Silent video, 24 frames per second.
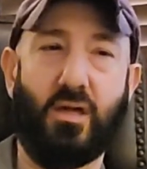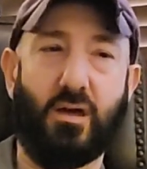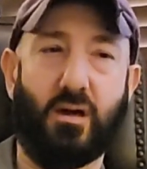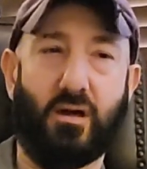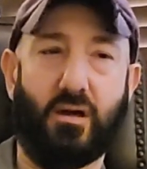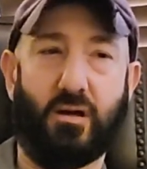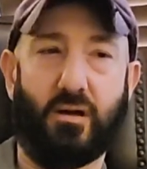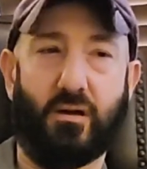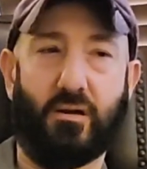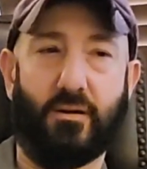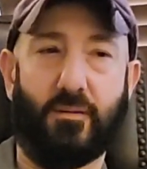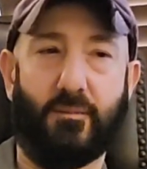
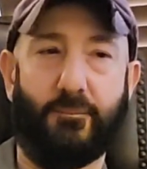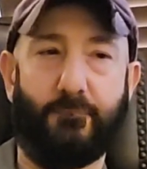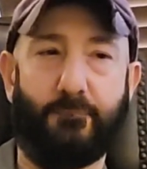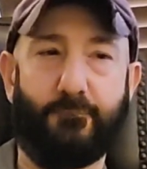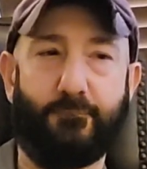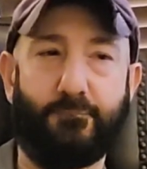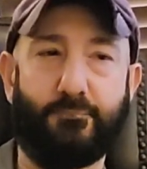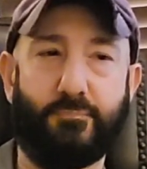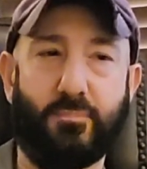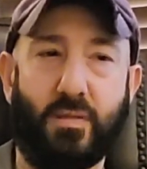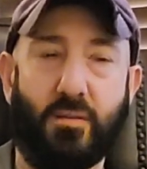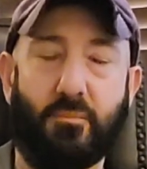
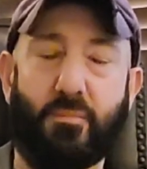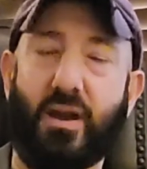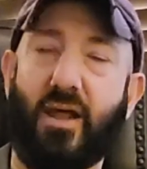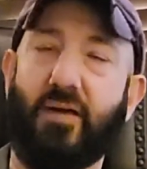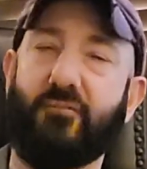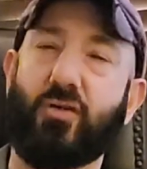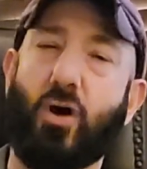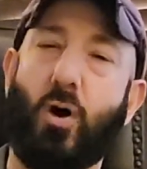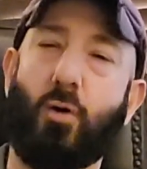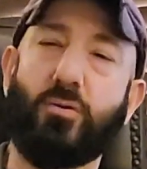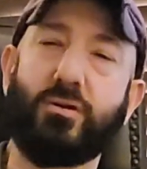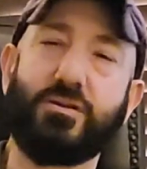But
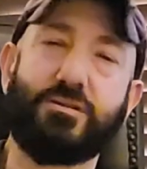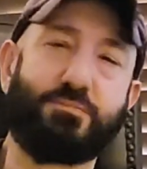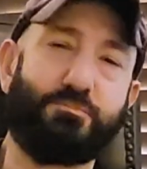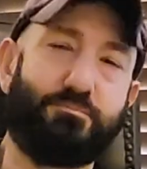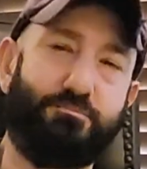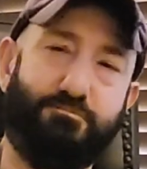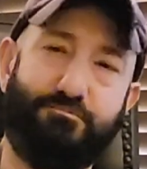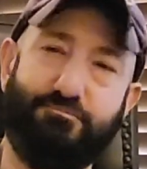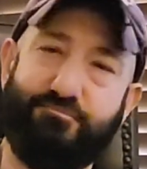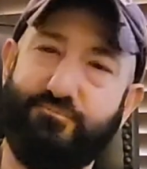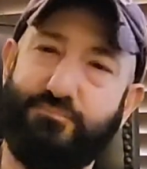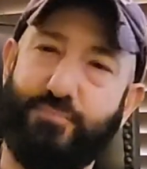I've always
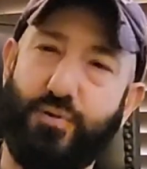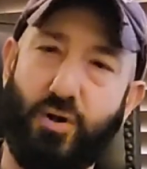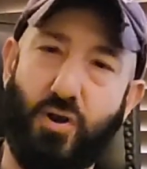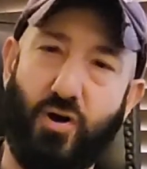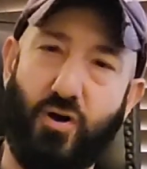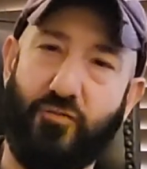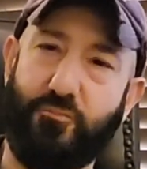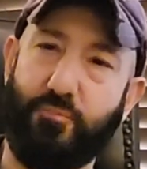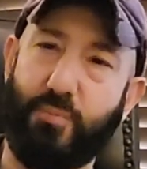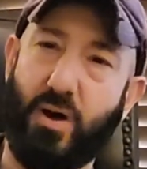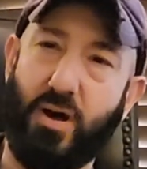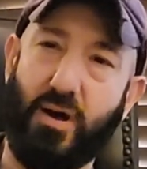put
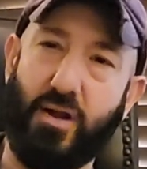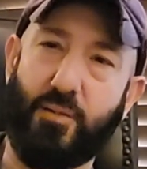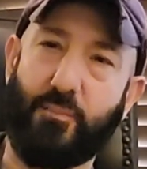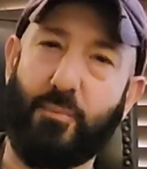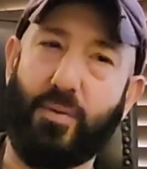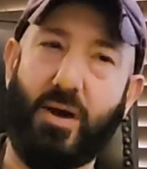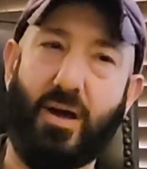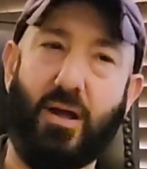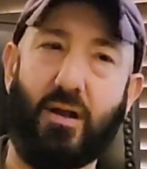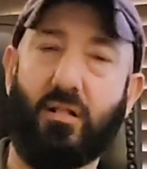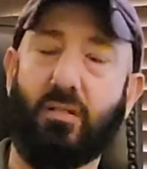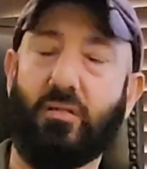off buying a
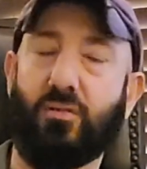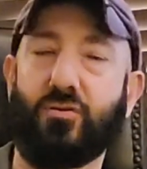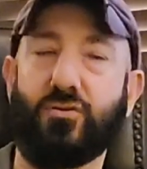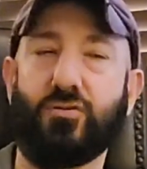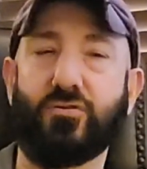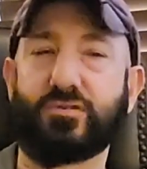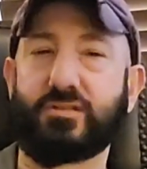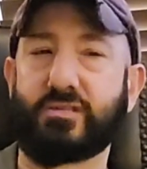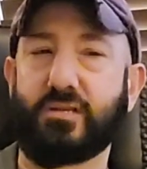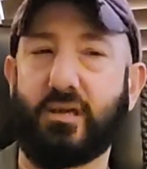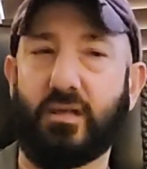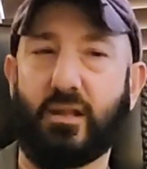bottle.
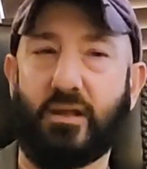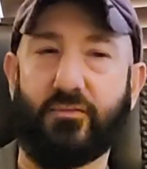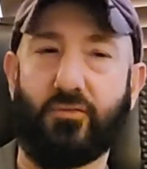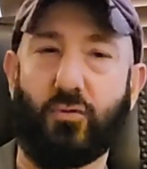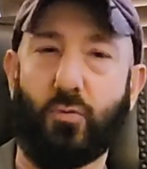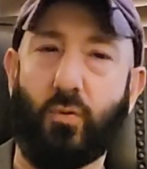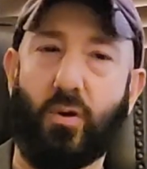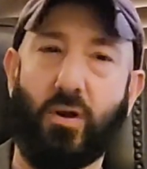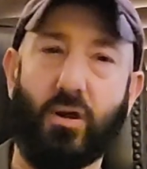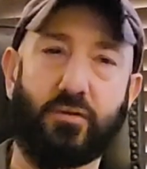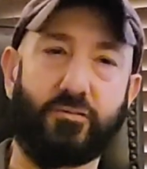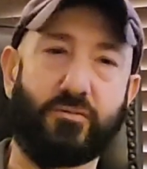You see it
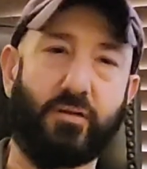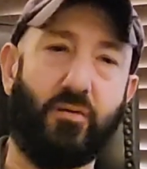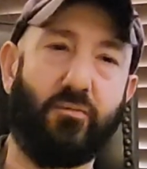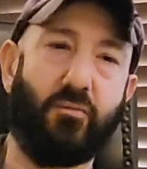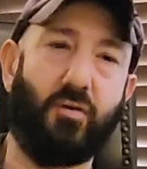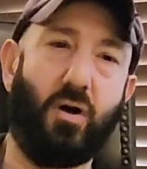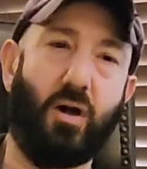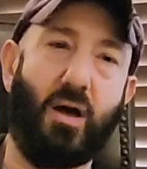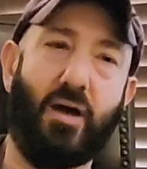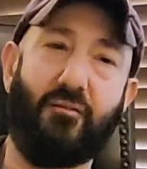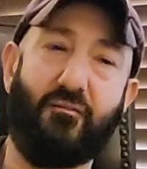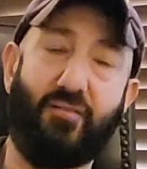everywhere. So
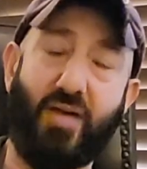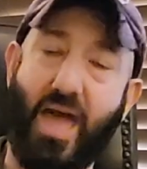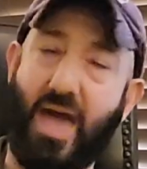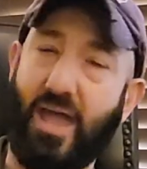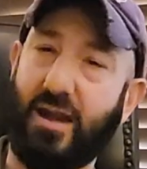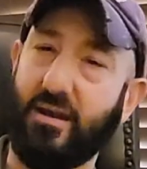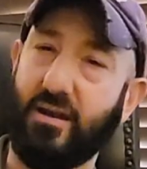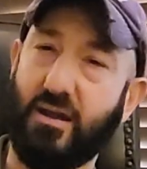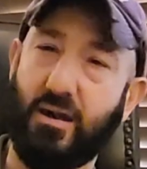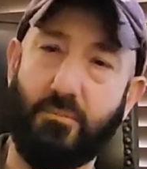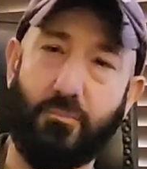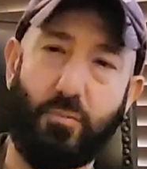I've
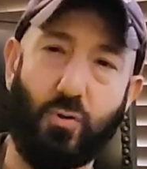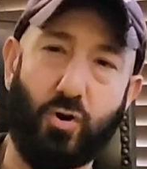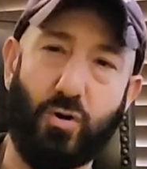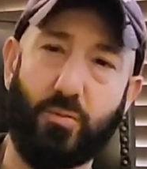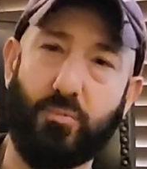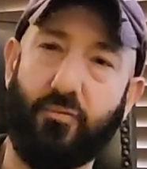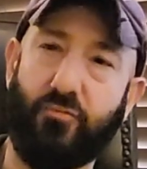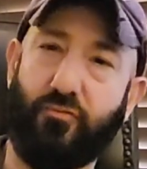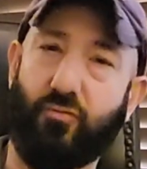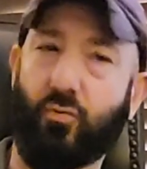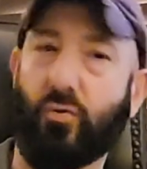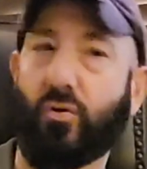had it in a bar
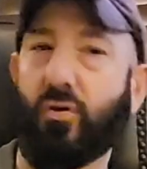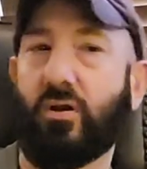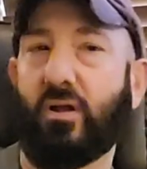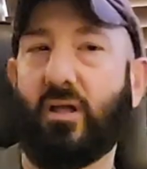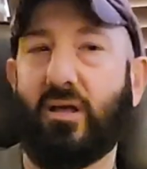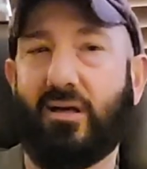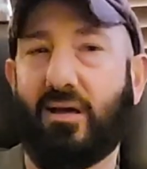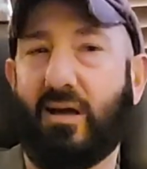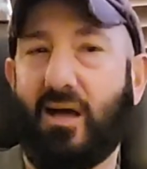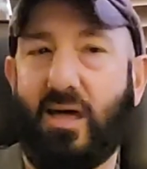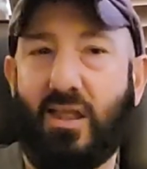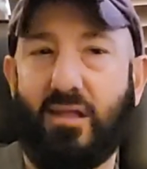before, and
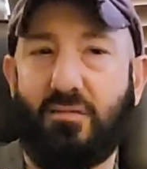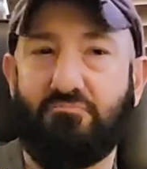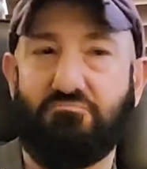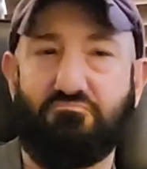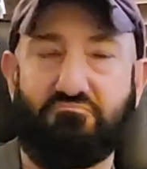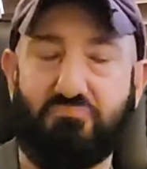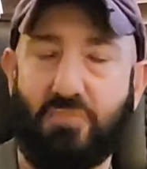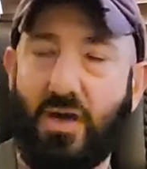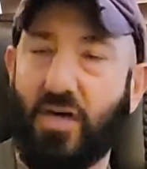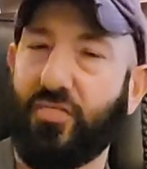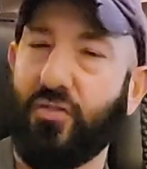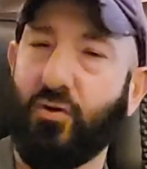
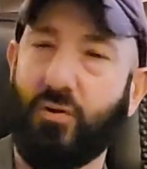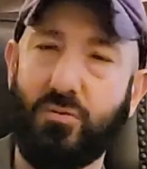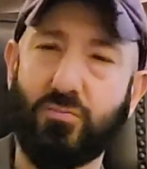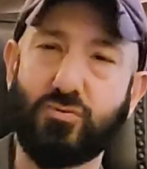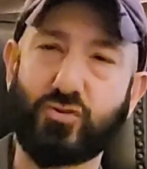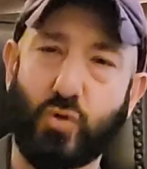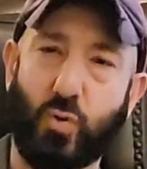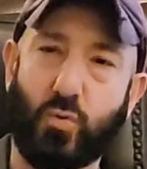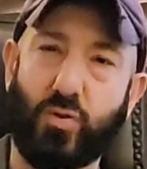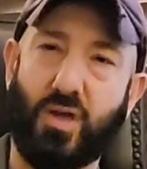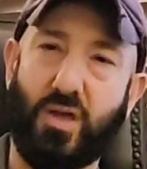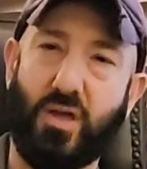I thought it
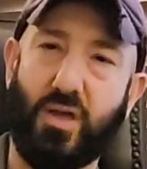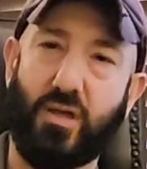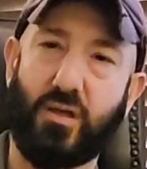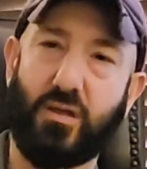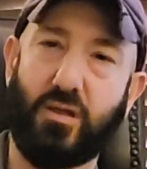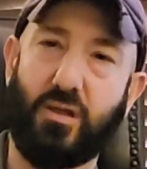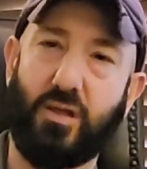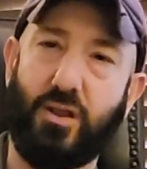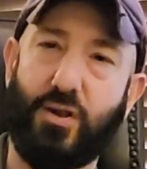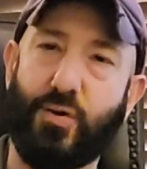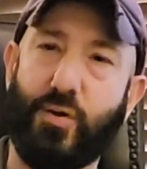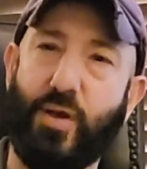was okay,
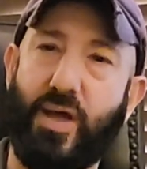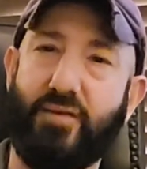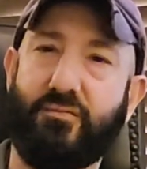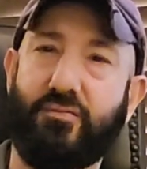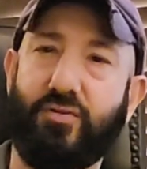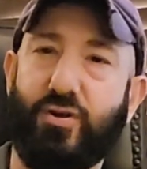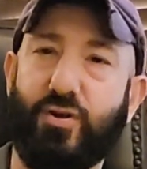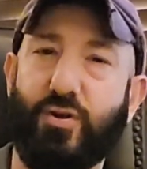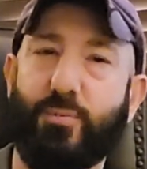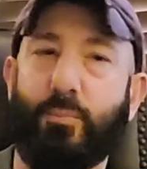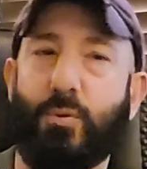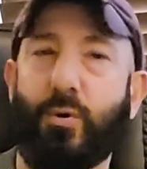
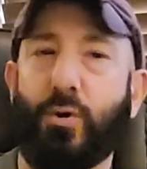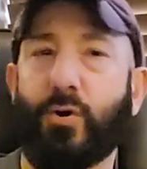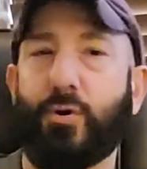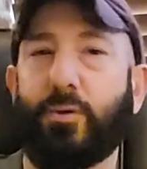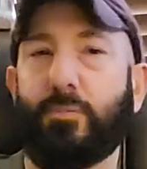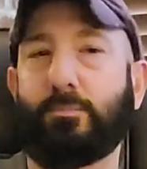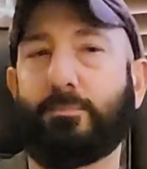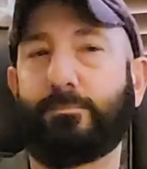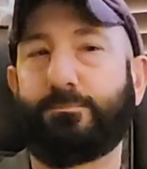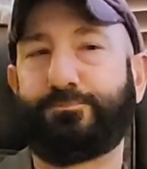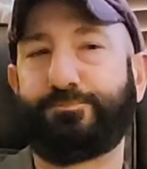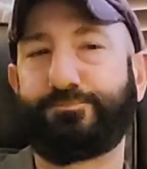having it in a
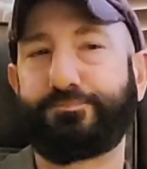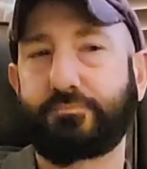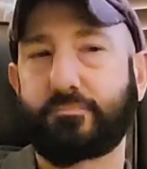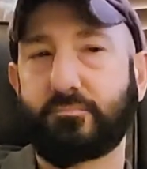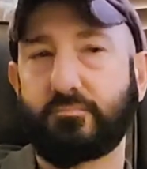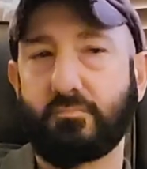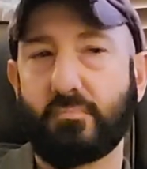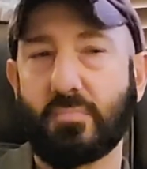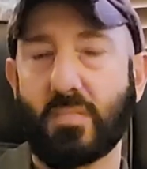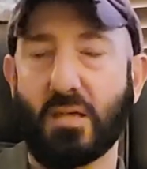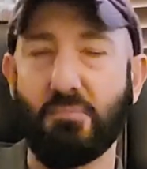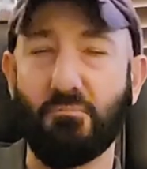bar.
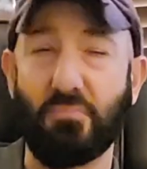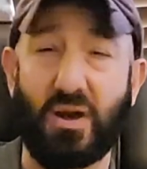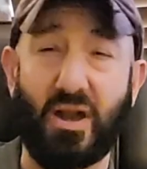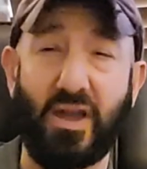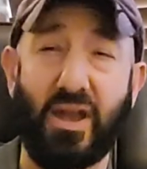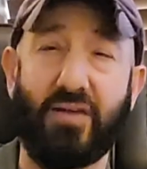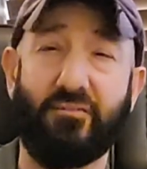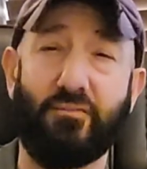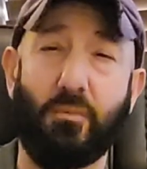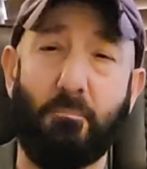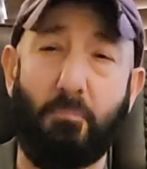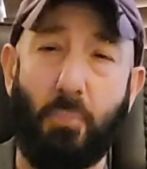But I
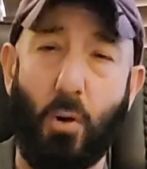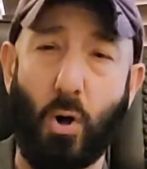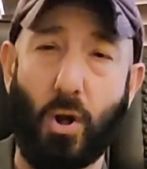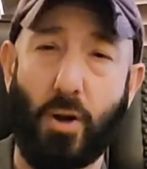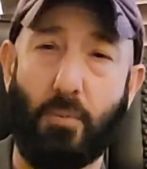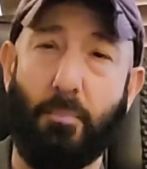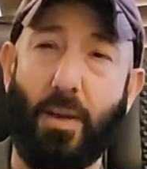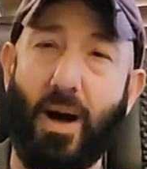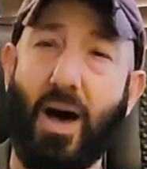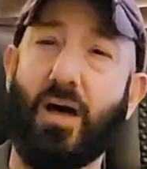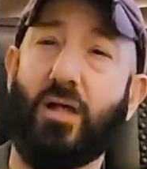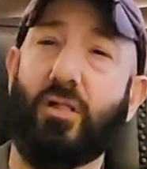never bought a
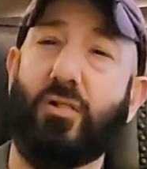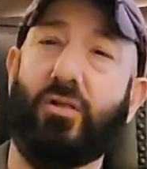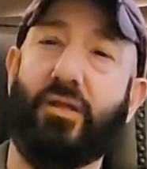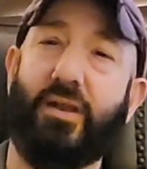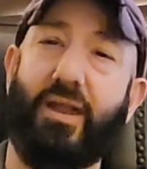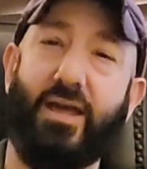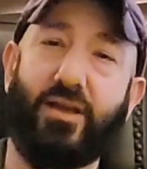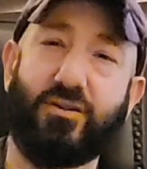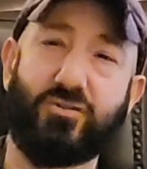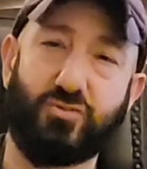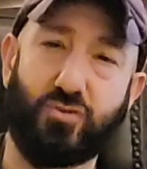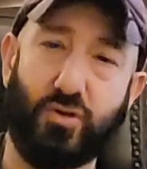bottle and
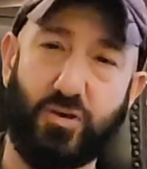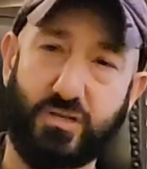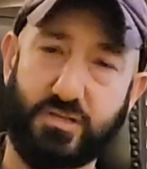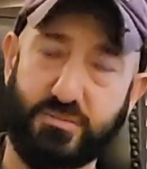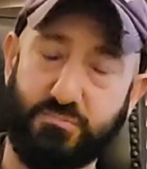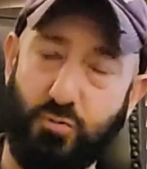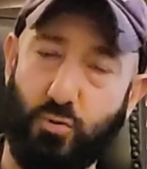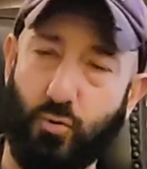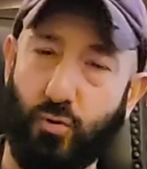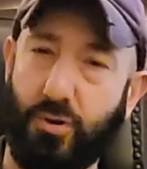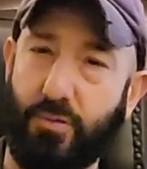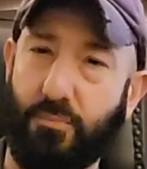actually
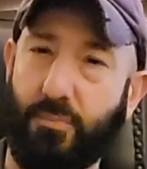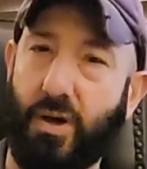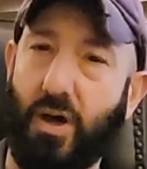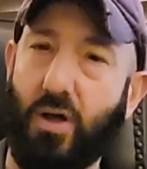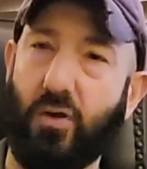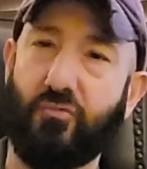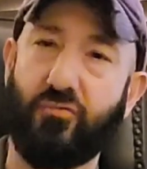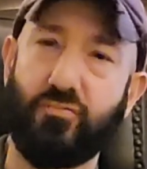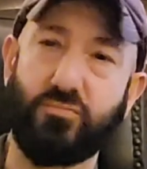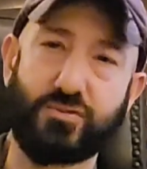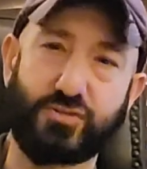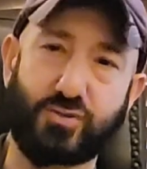explored the
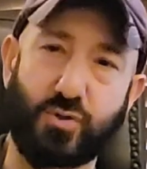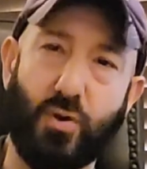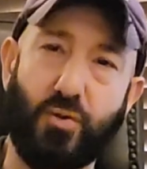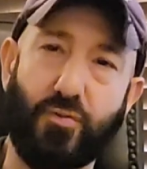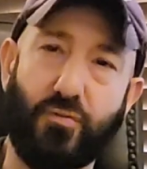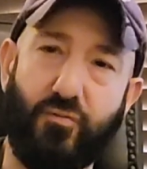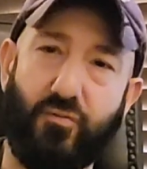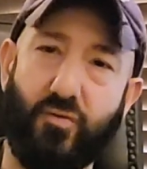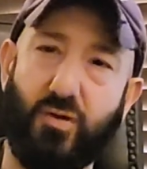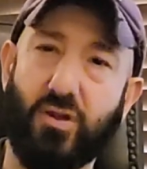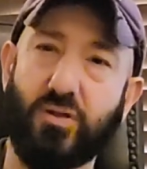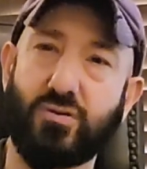bottle from start
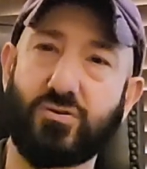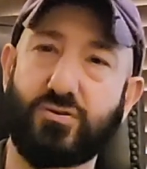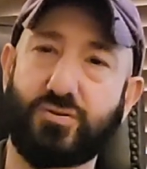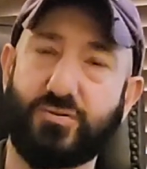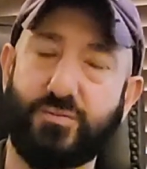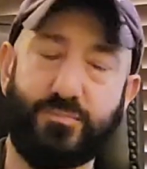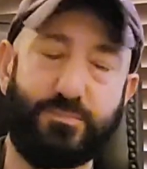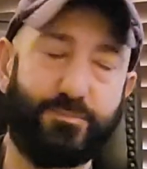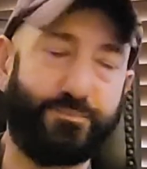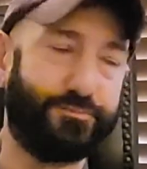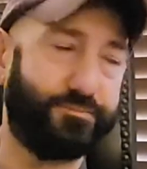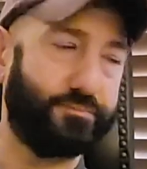to finish.